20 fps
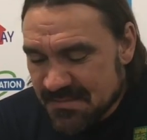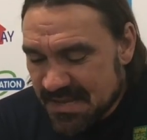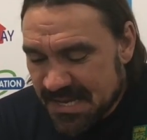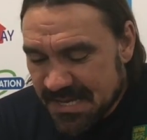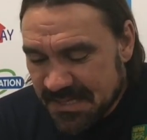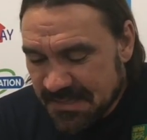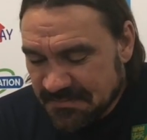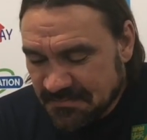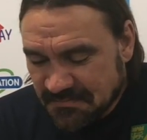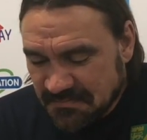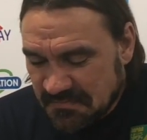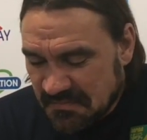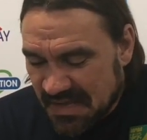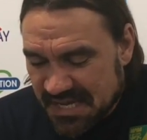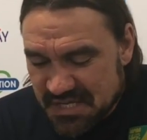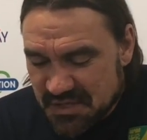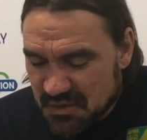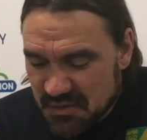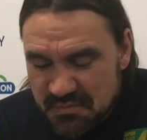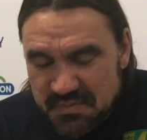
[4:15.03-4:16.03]

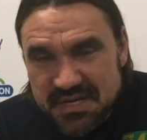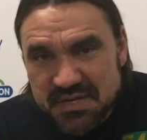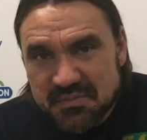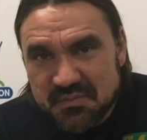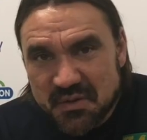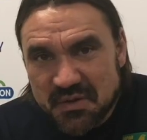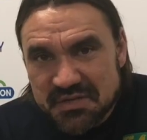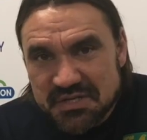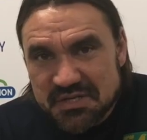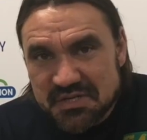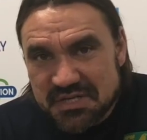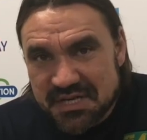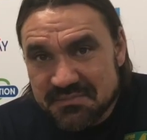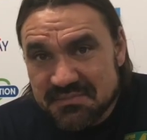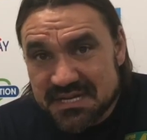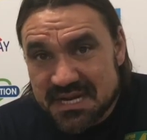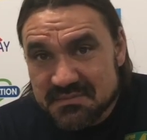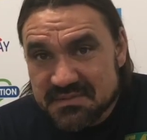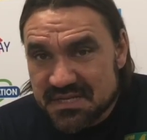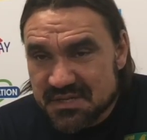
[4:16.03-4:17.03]
it could be an advantage
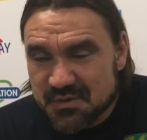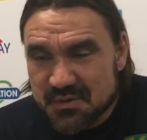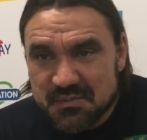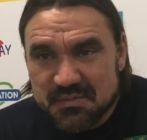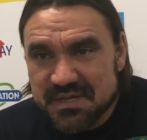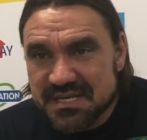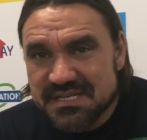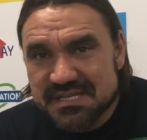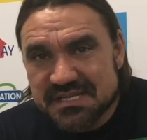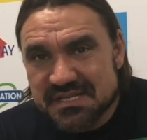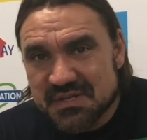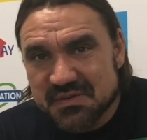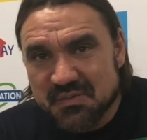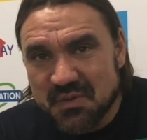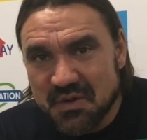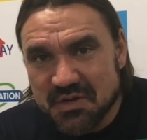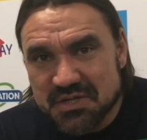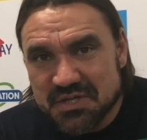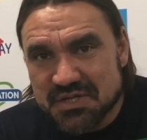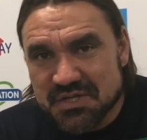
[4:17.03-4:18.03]
sometimes, it could be a
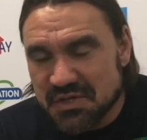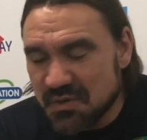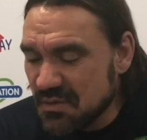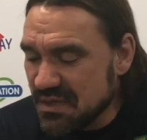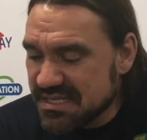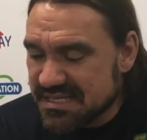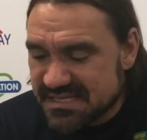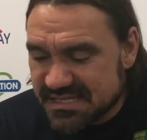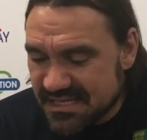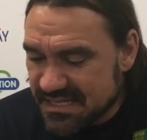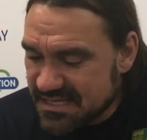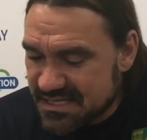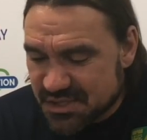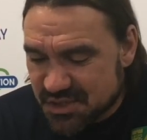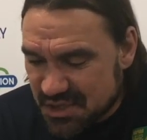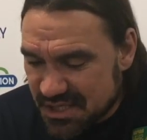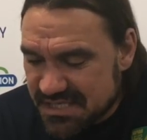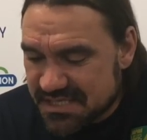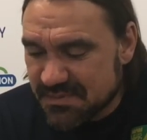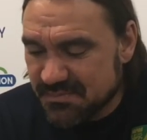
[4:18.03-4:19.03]
disadvantage, so it's
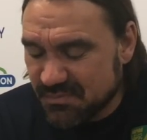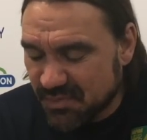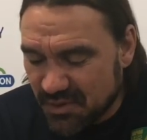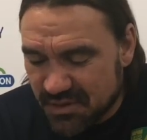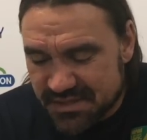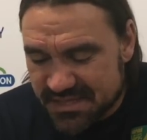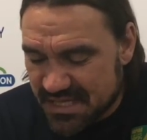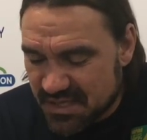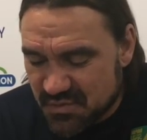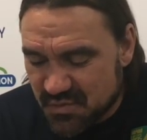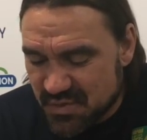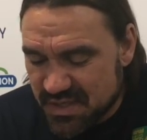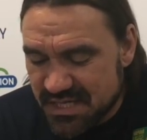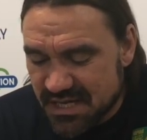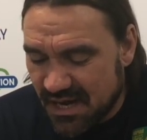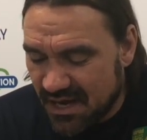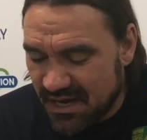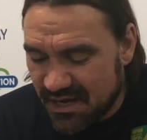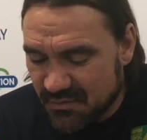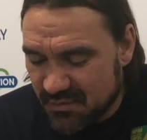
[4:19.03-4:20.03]
just important that
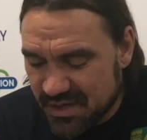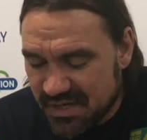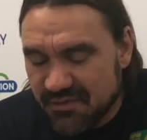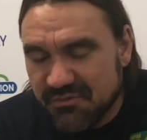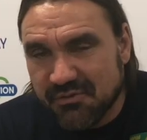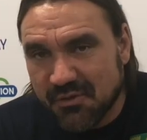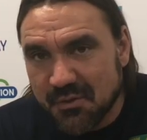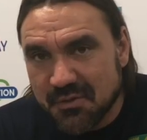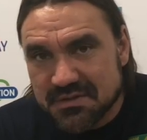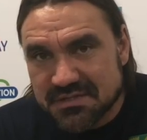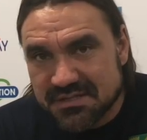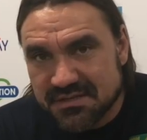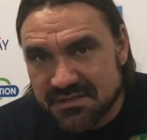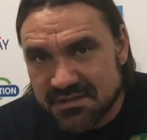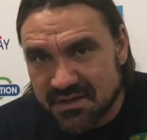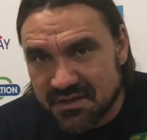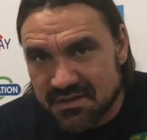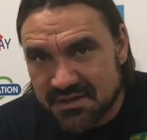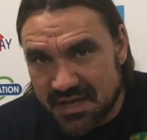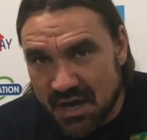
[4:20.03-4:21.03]
we are really focused
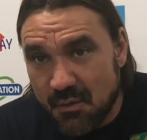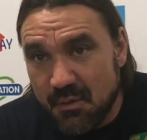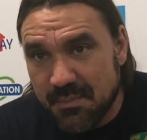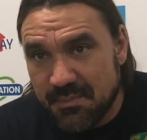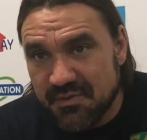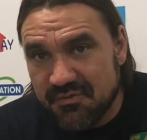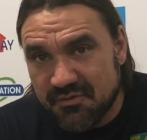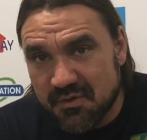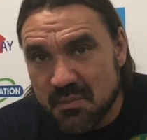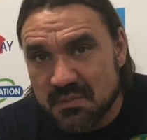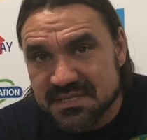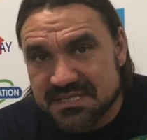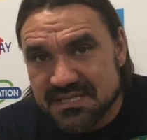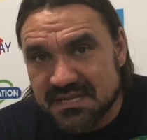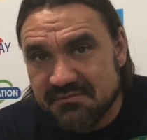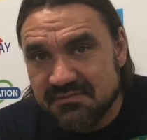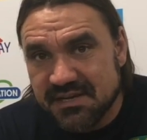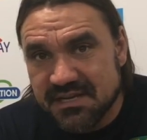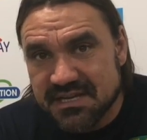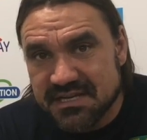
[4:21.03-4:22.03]
on our performance
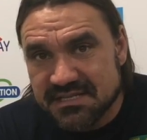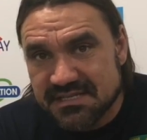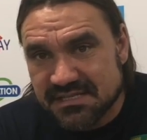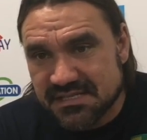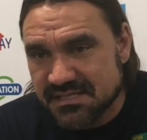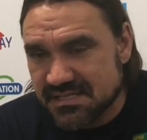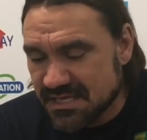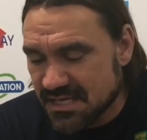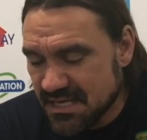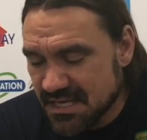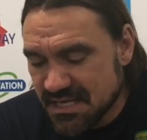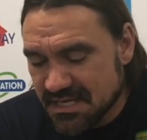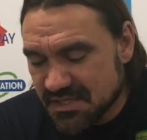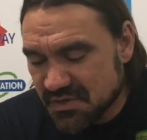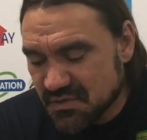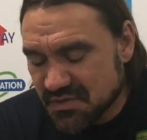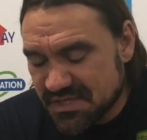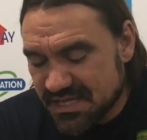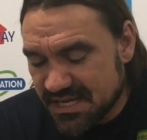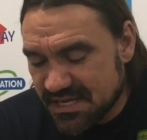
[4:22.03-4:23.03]
level and
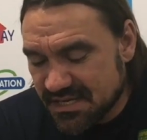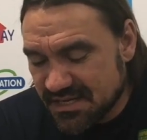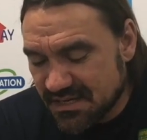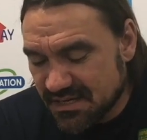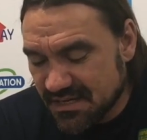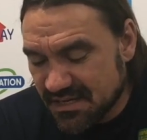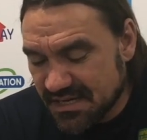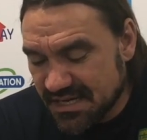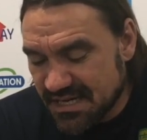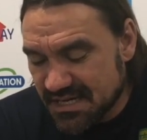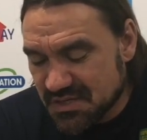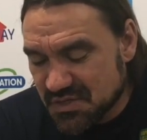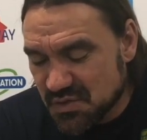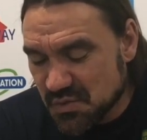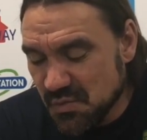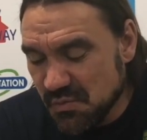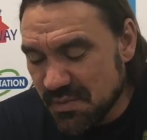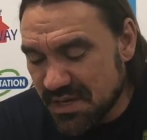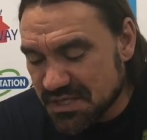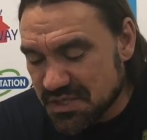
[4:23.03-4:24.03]
don't take care
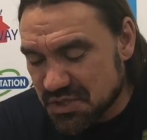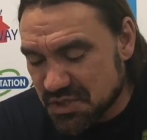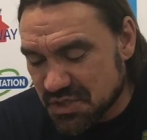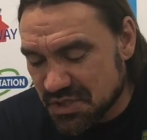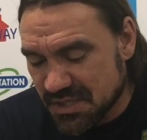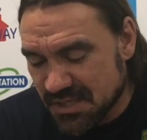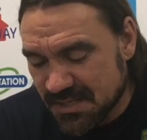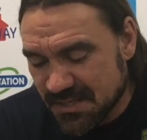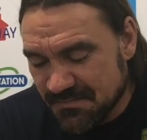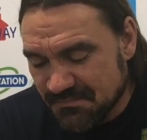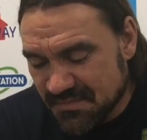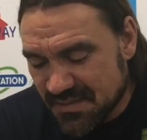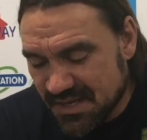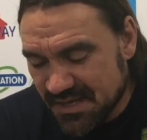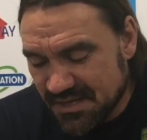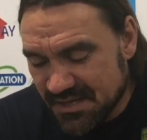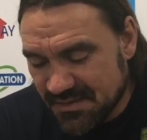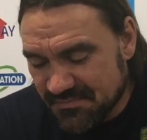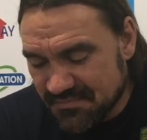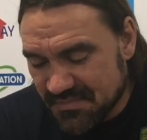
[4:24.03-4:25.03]
too much
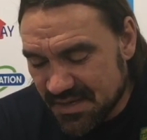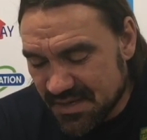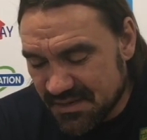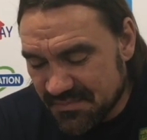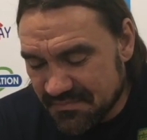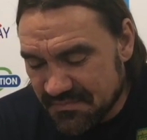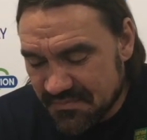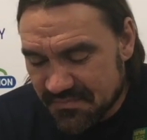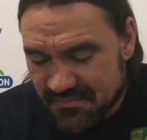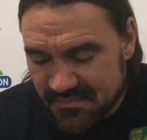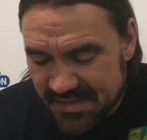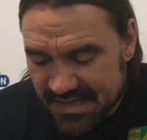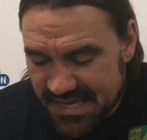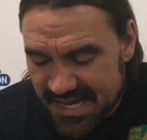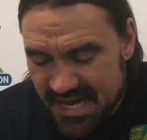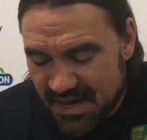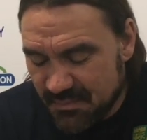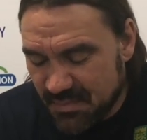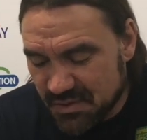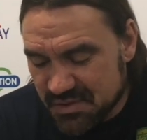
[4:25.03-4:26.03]

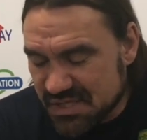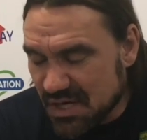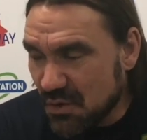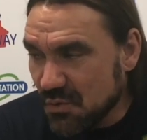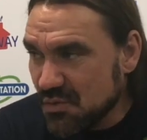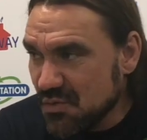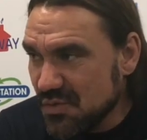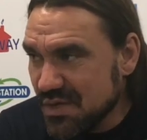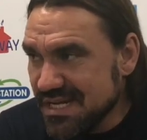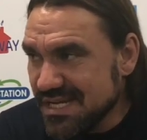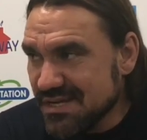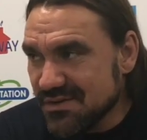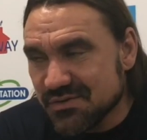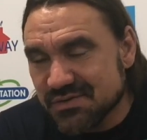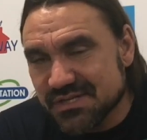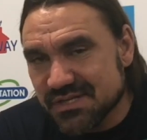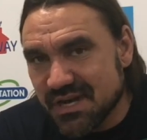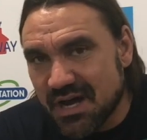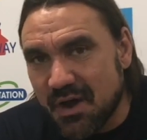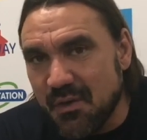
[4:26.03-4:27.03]
about how greedy
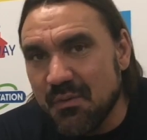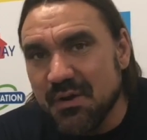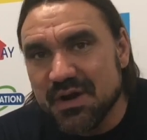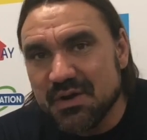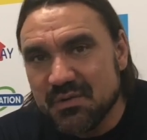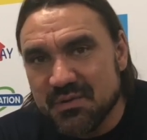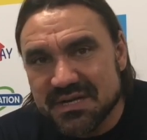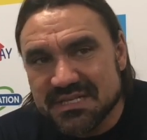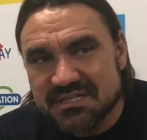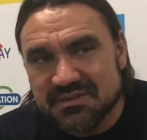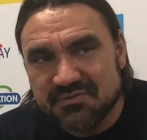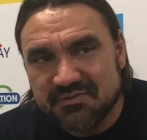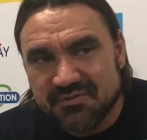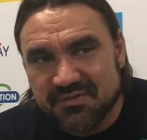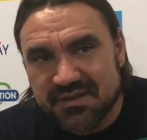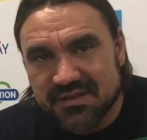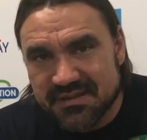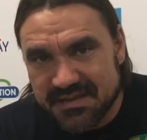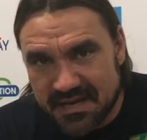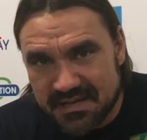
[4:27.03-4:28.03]
and how
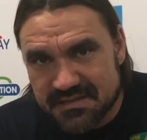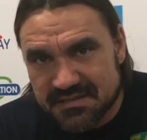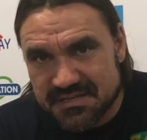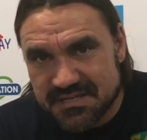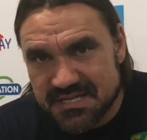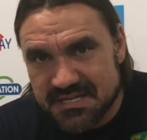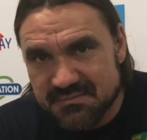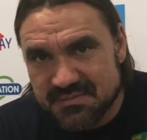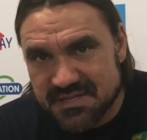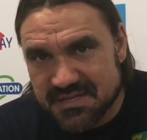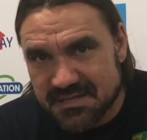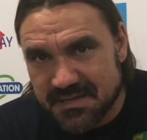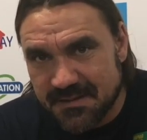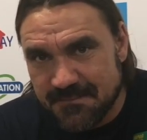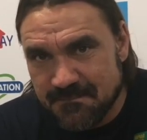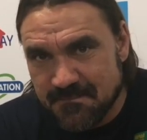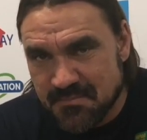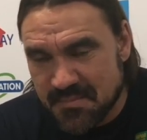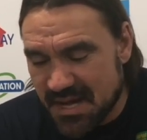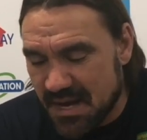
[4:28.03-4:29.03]
aggressive the other teams
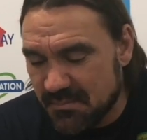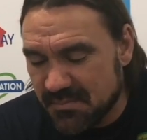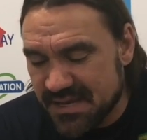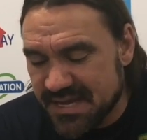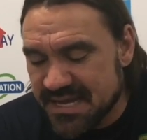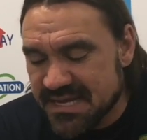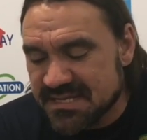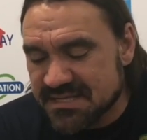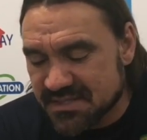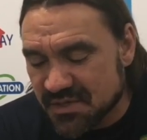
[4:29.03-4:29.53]
are playing.